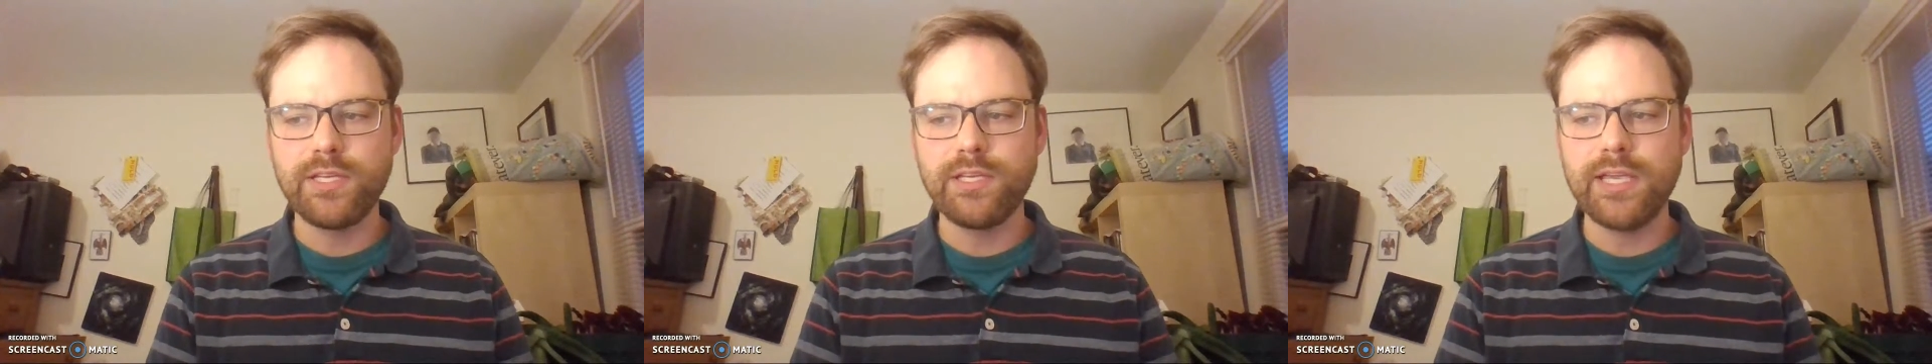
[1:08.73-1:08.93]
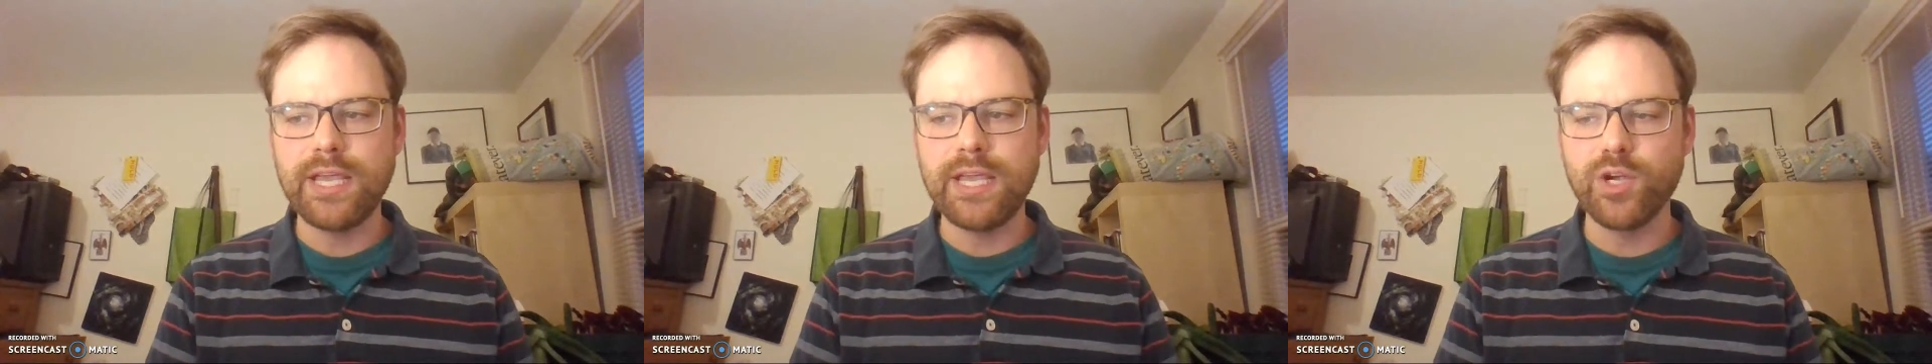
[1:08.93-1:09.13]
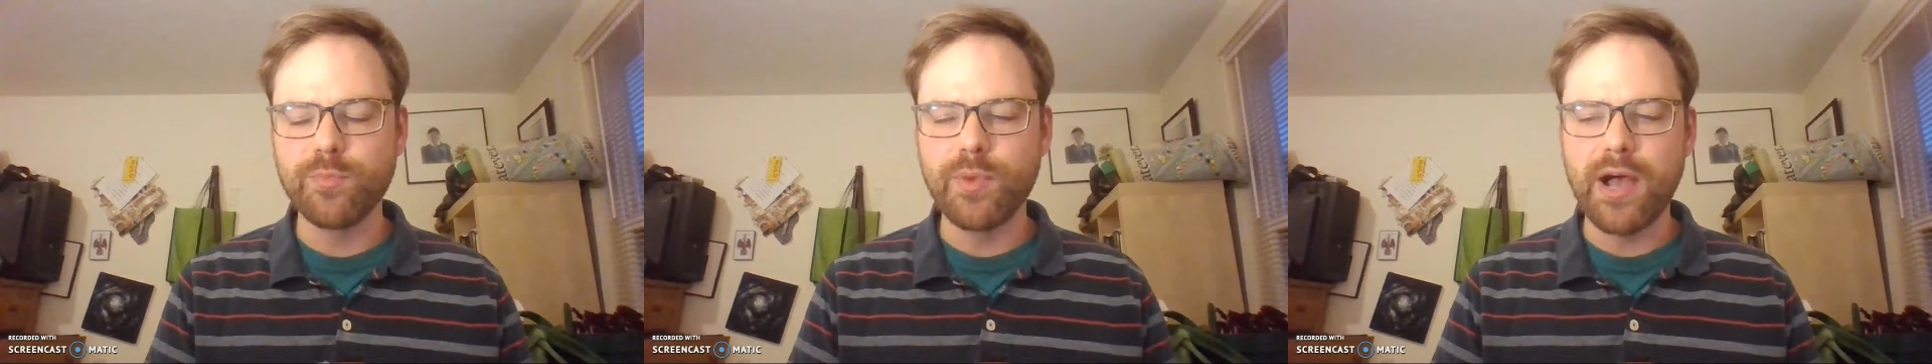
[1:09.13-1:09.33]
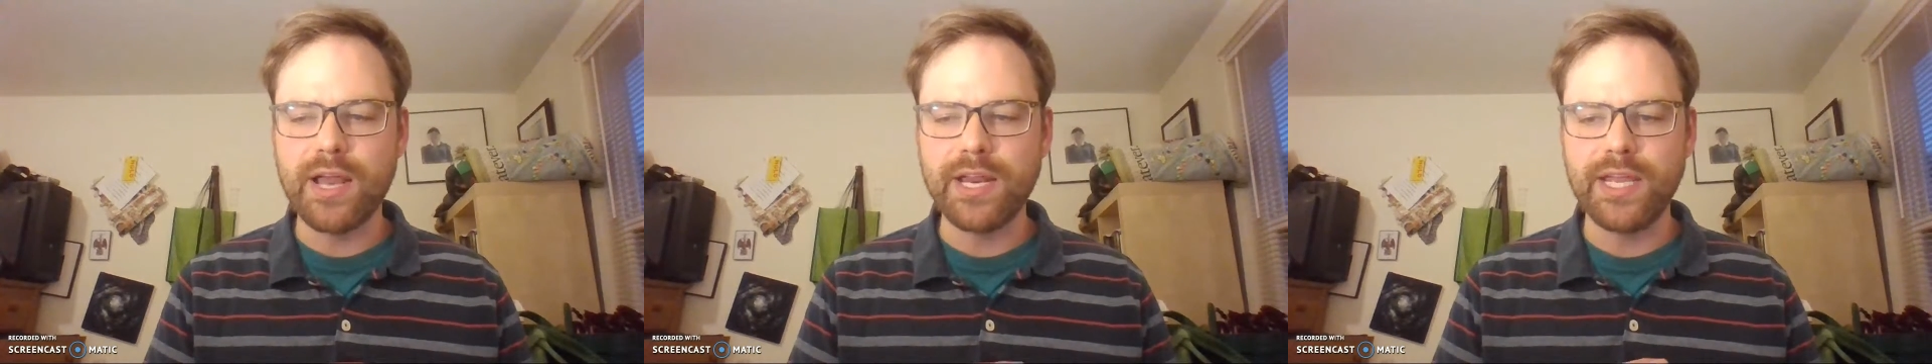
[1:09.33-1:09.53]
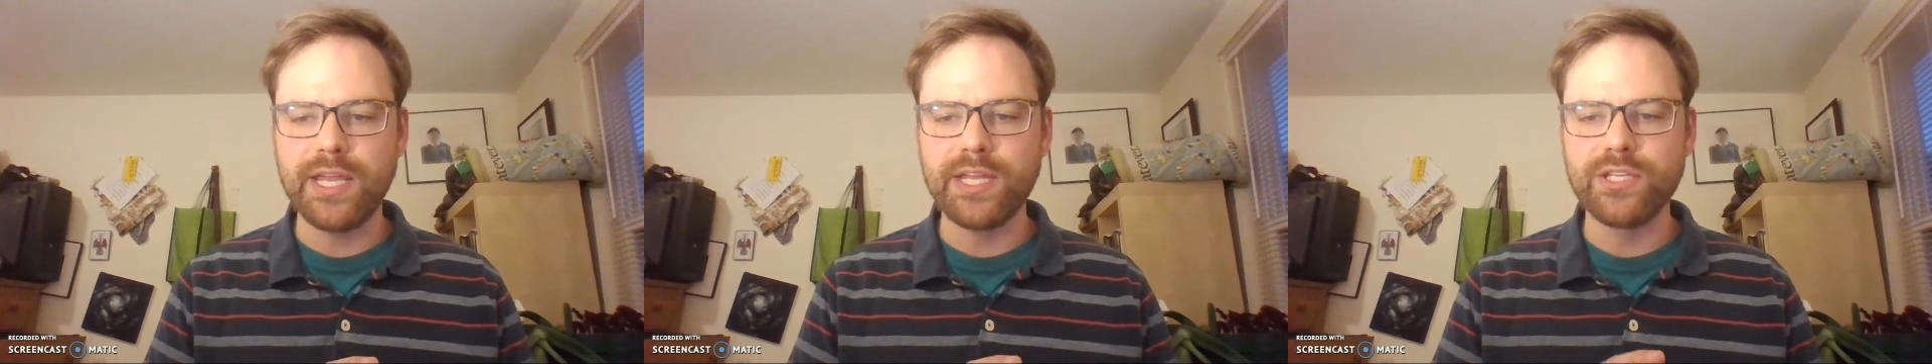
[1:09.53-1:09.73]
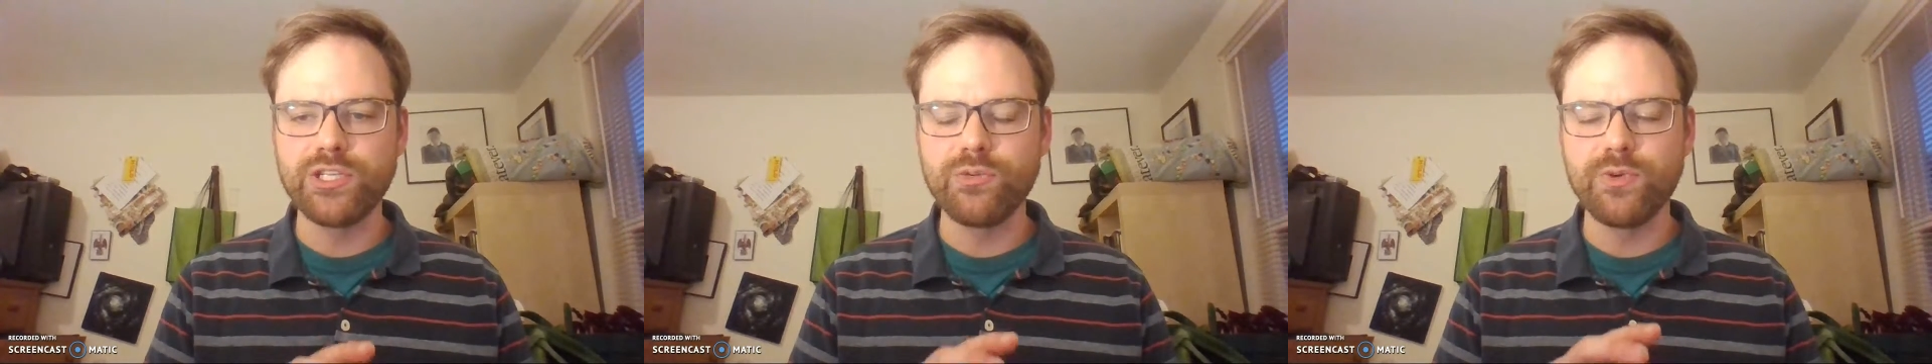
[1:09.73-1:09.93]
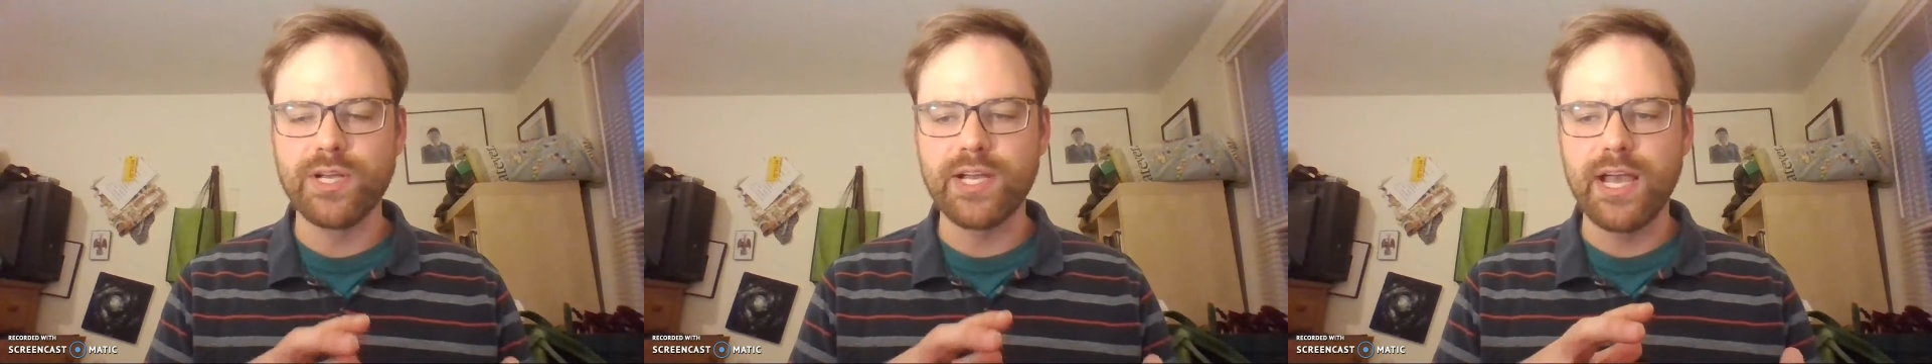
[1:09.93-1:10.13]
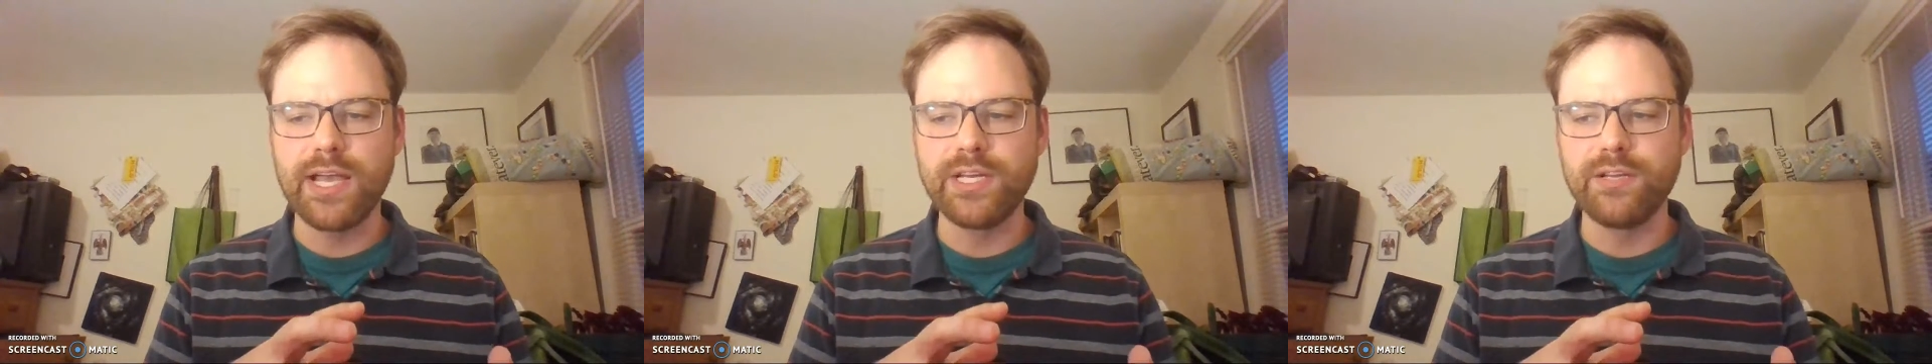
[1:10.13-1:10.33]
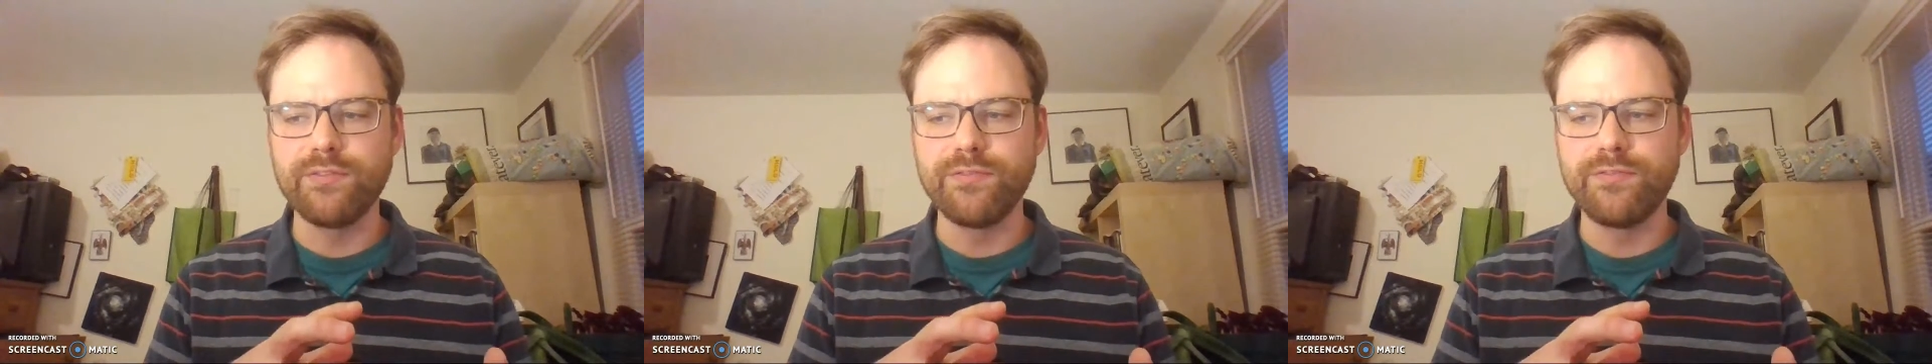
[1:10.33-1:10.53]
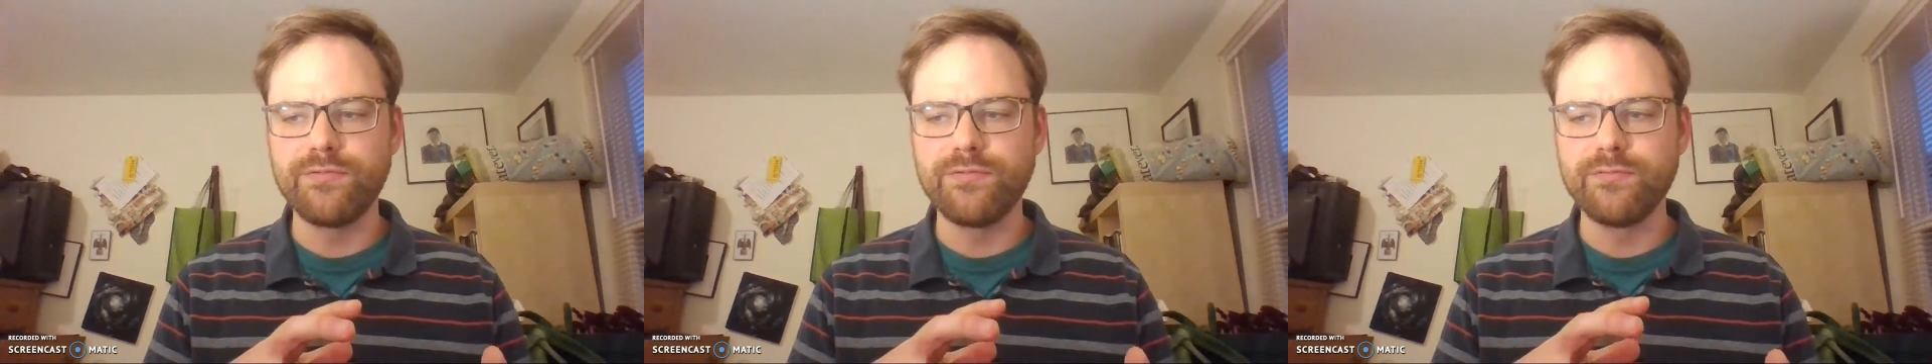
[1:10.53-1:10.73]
get your body into a kind of